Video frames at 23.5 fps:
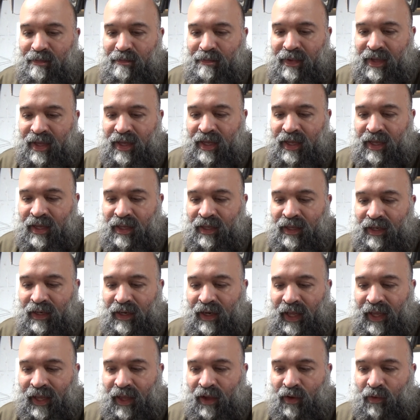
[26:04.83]
be
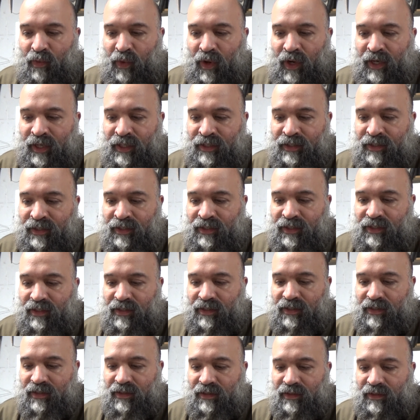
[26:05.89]
like it
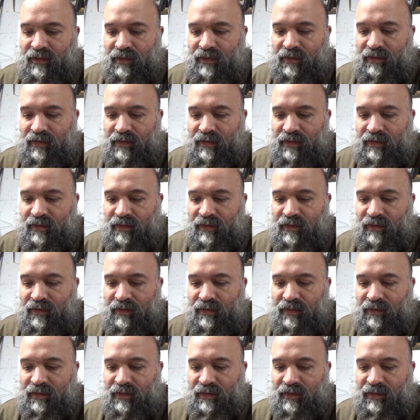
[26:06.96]
was